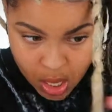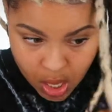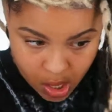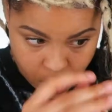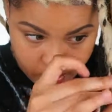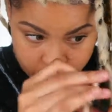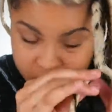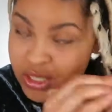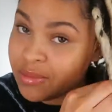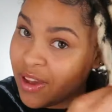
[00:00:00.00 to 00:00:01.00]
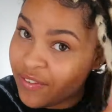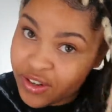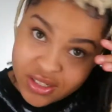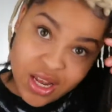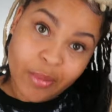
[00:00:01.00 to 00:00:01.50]
This is my
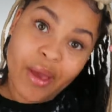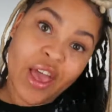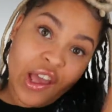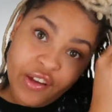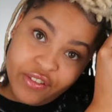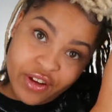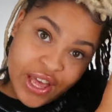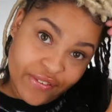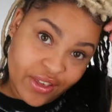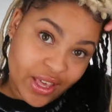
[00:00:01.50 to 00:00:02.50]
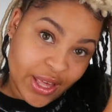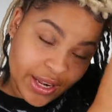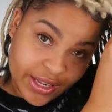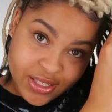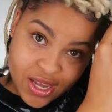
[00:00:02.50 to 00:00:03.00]
first time ever having
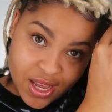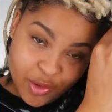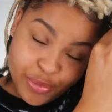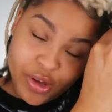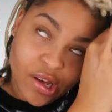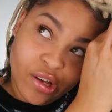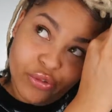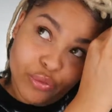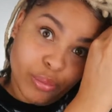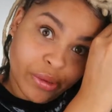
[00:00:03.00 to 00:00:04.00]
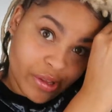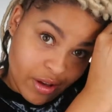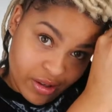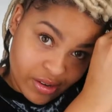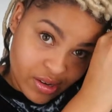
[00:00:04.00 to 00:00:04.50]
any type of
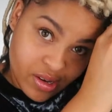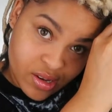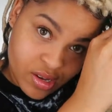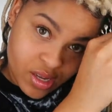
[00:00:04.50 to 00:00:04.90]
blonde